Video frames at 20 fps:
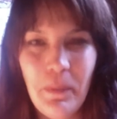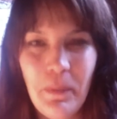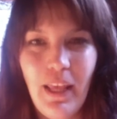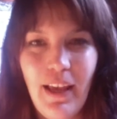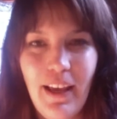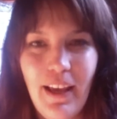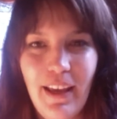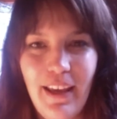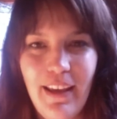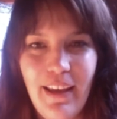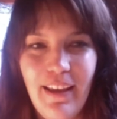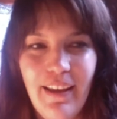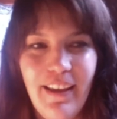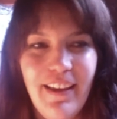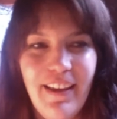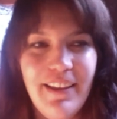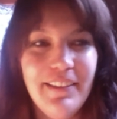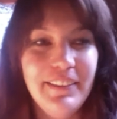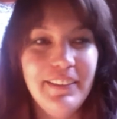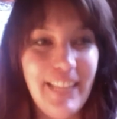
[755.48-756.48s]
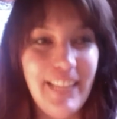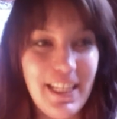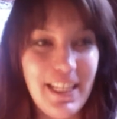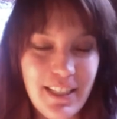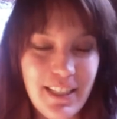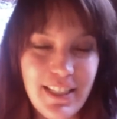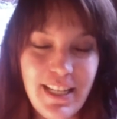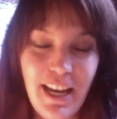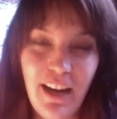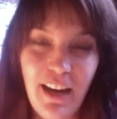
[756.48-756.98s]
I
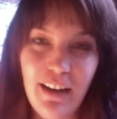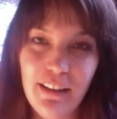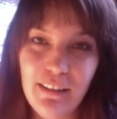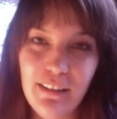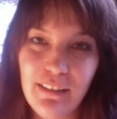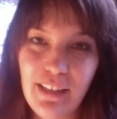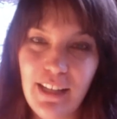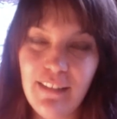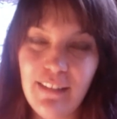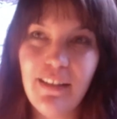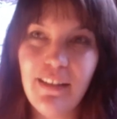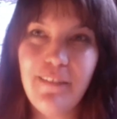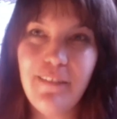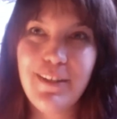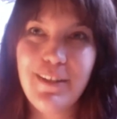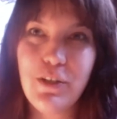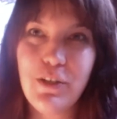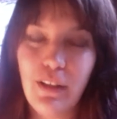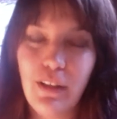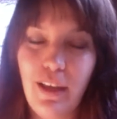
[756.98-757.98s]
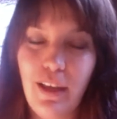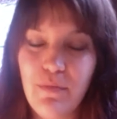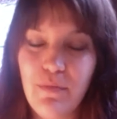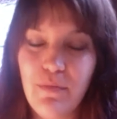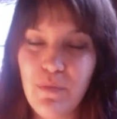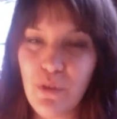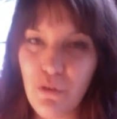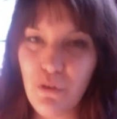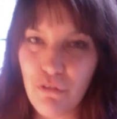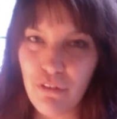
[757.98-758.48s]
landed there. And then eventually I
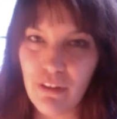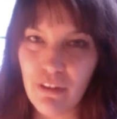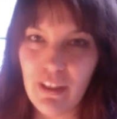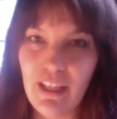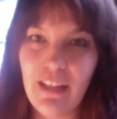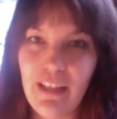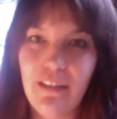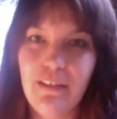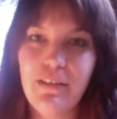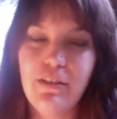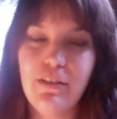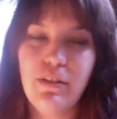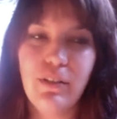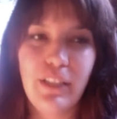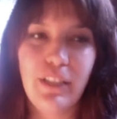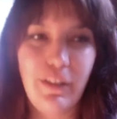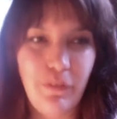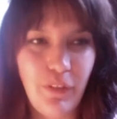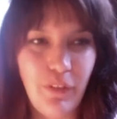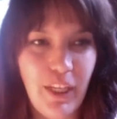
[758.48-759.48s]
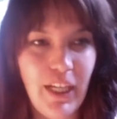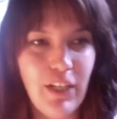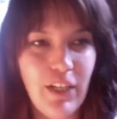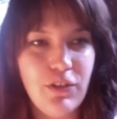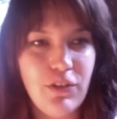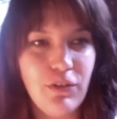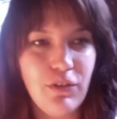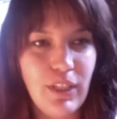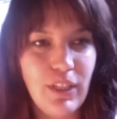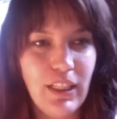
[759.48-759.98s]
moved there to live there,
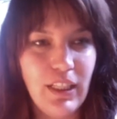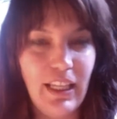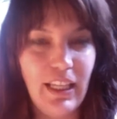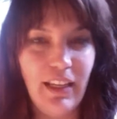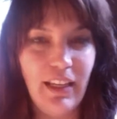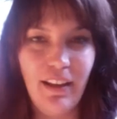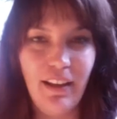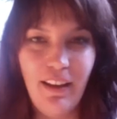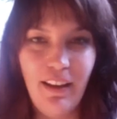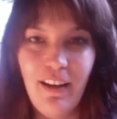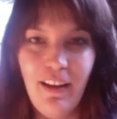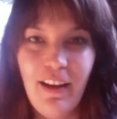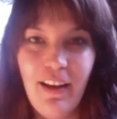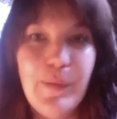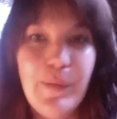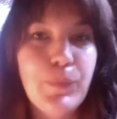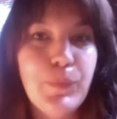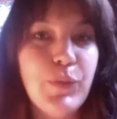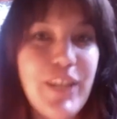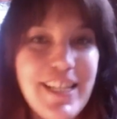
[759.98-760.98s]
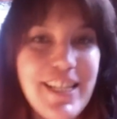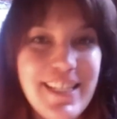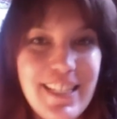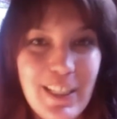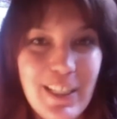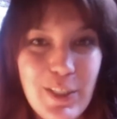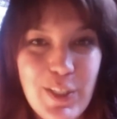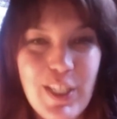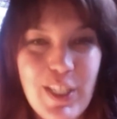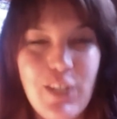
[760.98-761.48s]
to really embrace
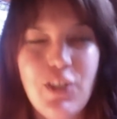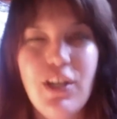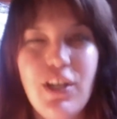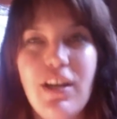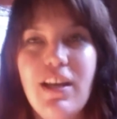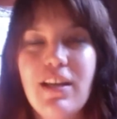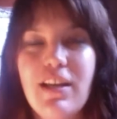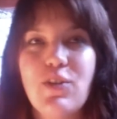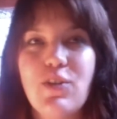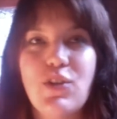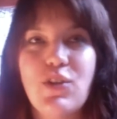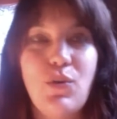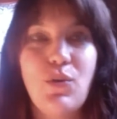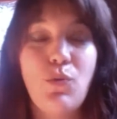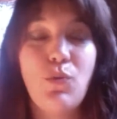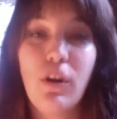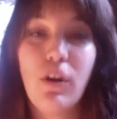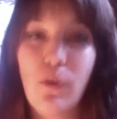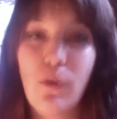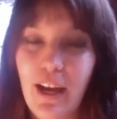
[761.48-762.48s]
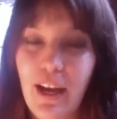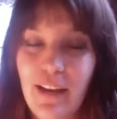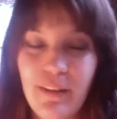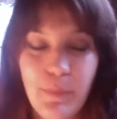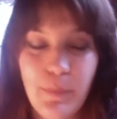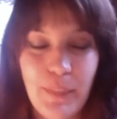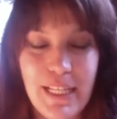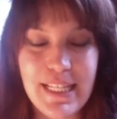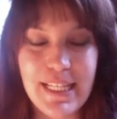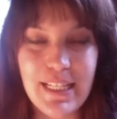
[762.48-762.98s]
their teachings, to work. I had the
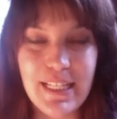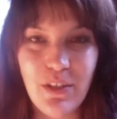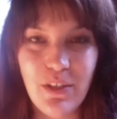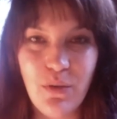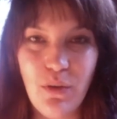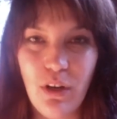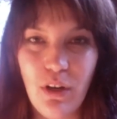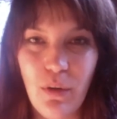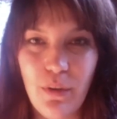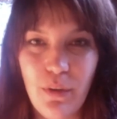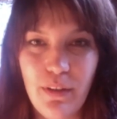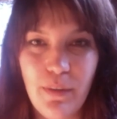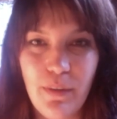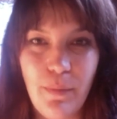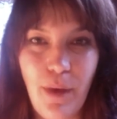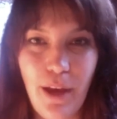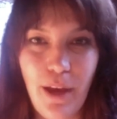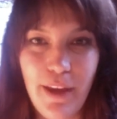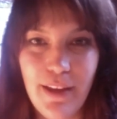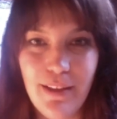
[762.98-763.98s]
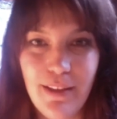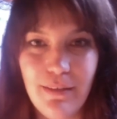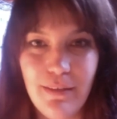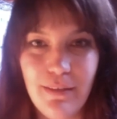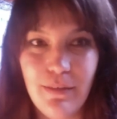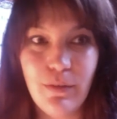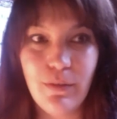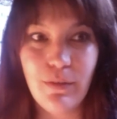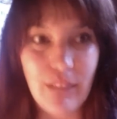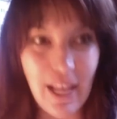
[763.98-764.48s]
blessing to work with the Mayan
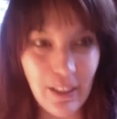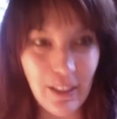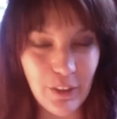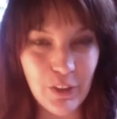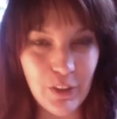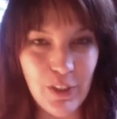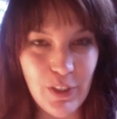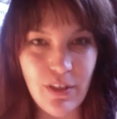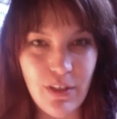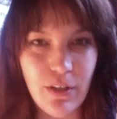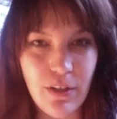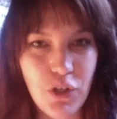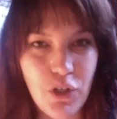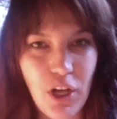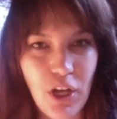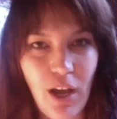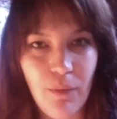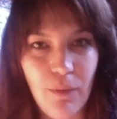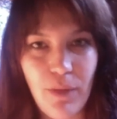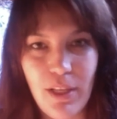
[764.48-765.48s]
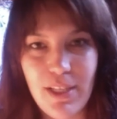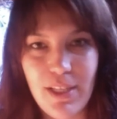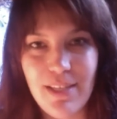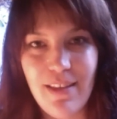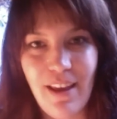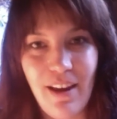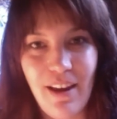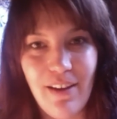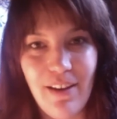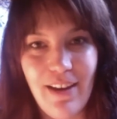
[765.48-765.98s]
elders and shamans
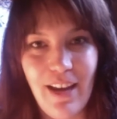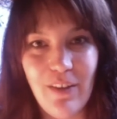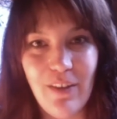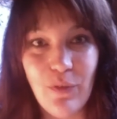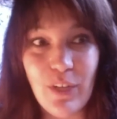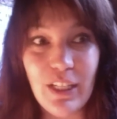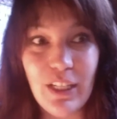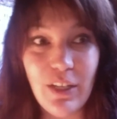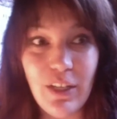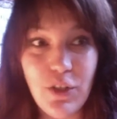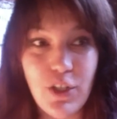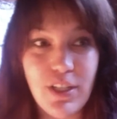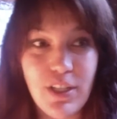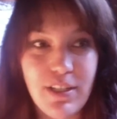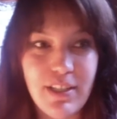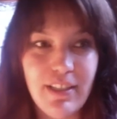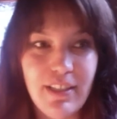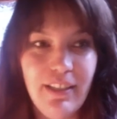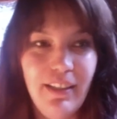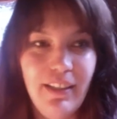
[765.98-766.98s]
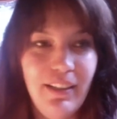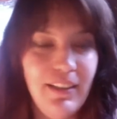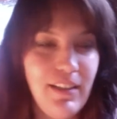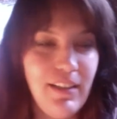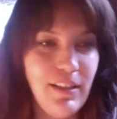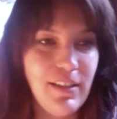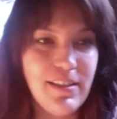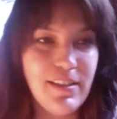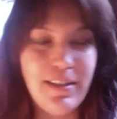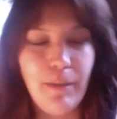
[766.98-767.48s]
there and really just
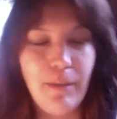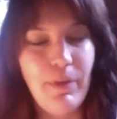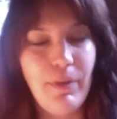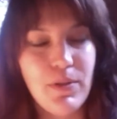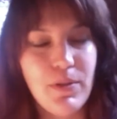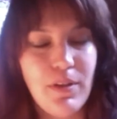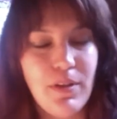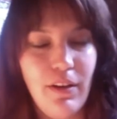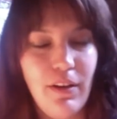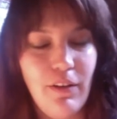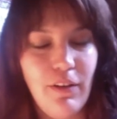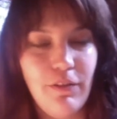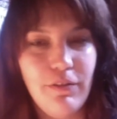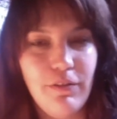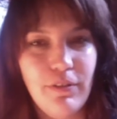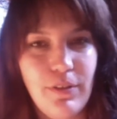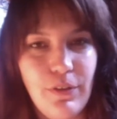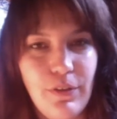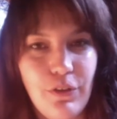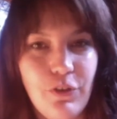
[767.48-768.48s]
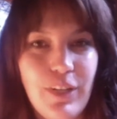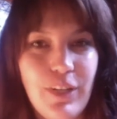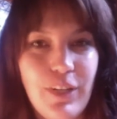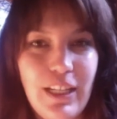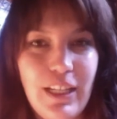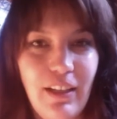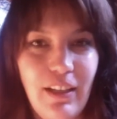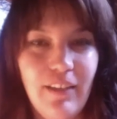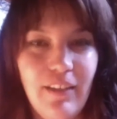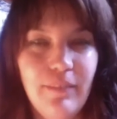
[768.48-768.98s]
step outside of
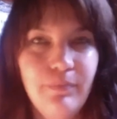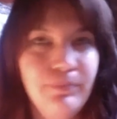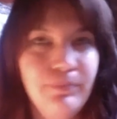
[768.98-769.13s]
3D